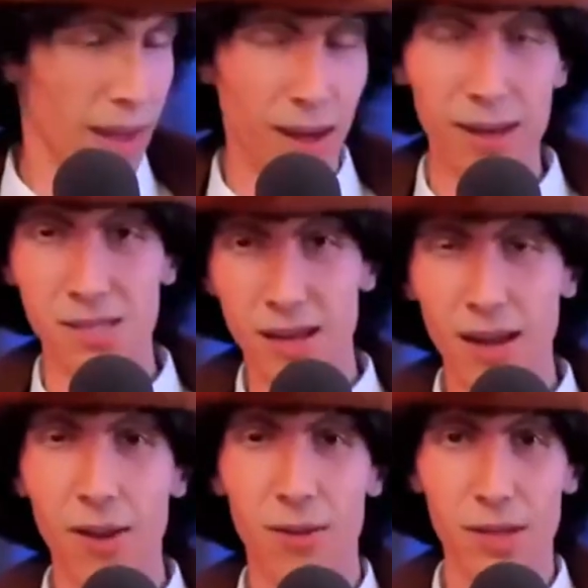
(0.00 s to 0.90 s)
I say
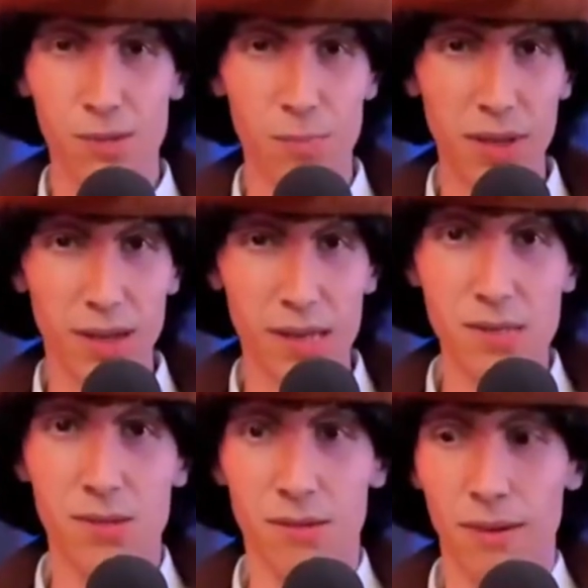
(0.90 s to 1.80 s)
all this
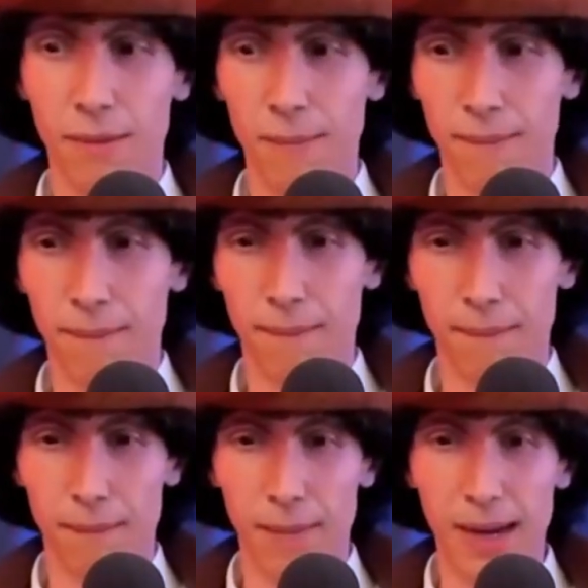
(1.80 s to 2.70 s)
because
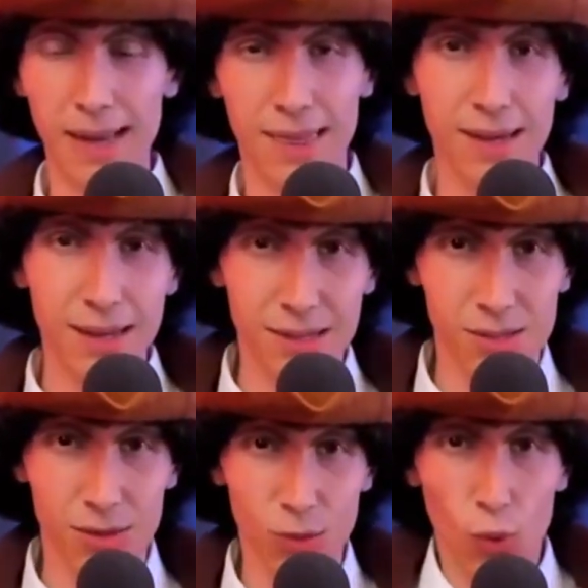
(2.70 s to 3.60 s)
I think it's
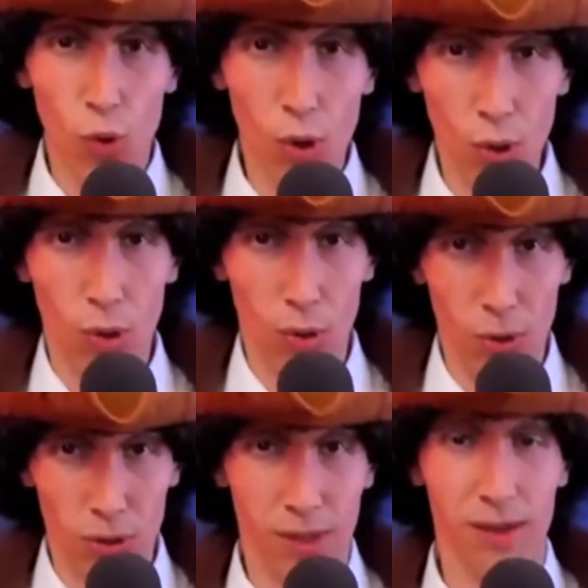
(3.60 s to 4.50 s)
the
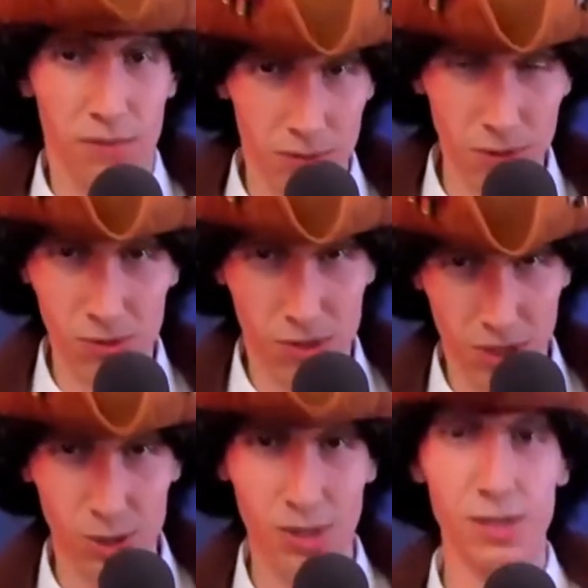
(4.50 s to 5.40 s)
role of the
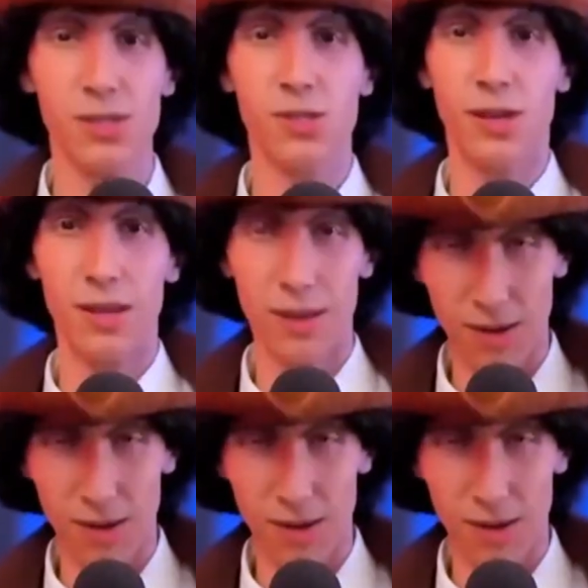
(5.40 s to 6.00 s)
musicians and the